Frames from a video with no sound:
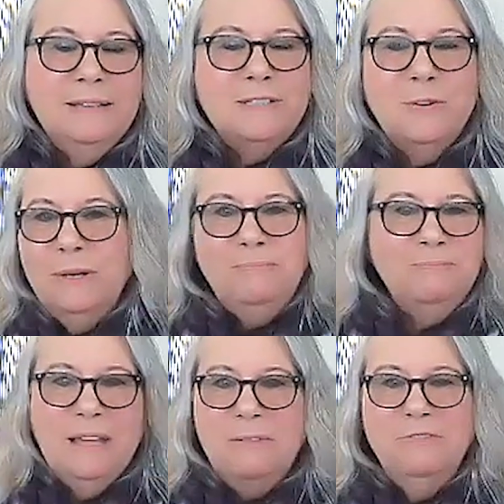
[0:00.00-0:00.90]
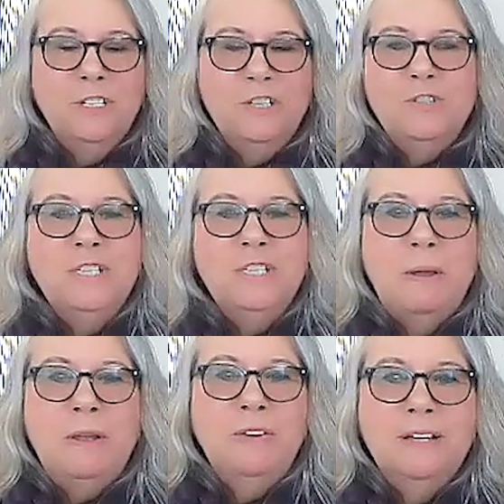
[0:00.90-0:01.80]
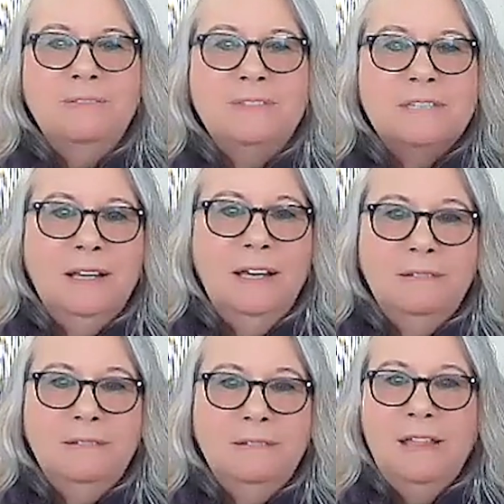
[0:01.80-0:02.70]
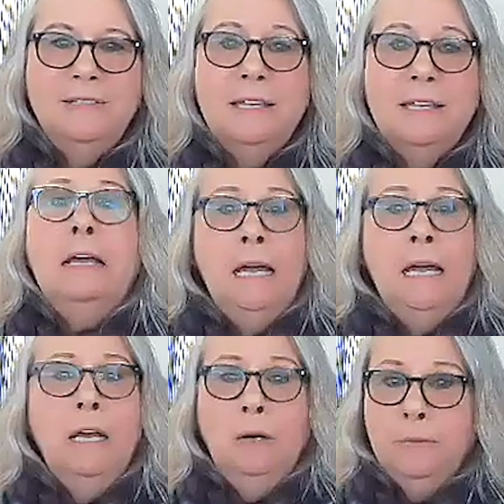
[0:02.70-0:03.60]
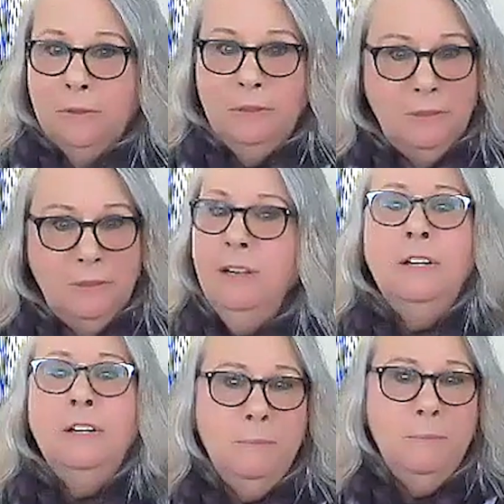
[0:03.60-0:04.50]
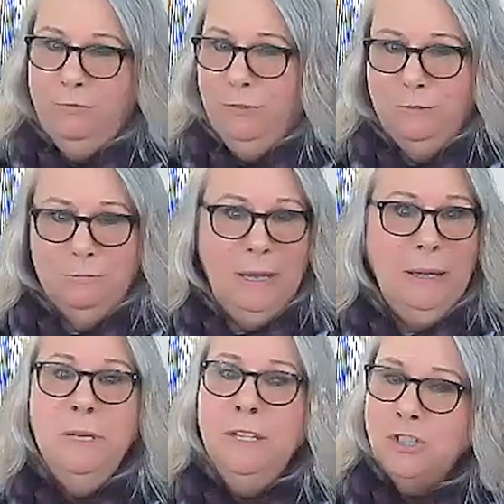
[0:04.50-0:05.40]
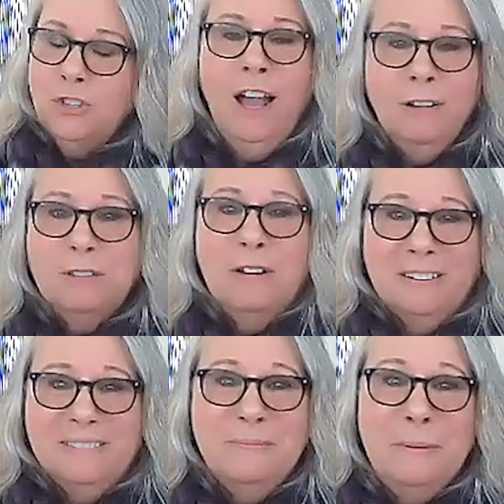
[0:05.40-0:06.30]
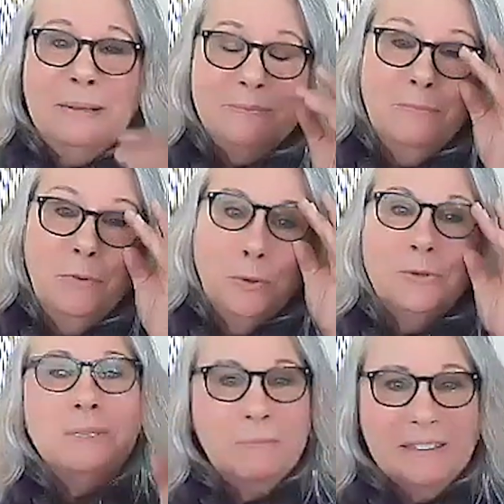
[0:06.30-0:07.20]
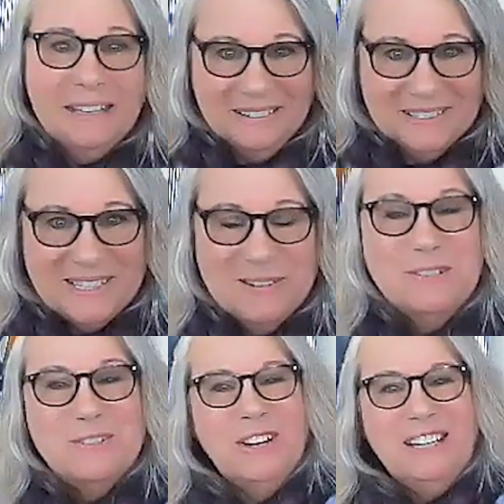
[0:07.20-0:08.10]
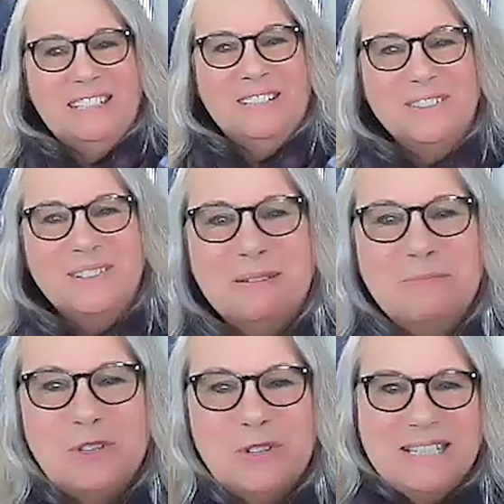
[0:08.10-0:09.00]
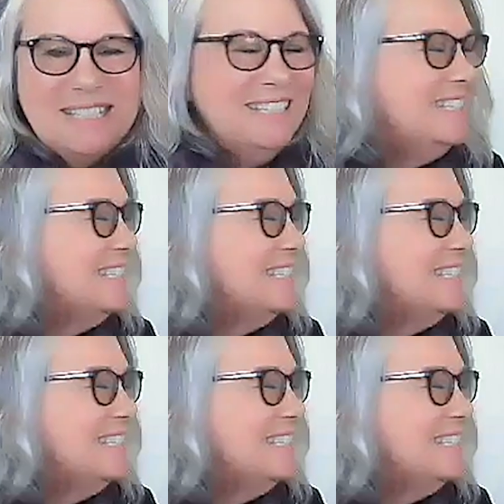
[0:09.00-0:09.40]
So I, I'm very transparent on online. It's like, they aren't coming for, I'm not sure how long, but order something else. So we try and give you some choices.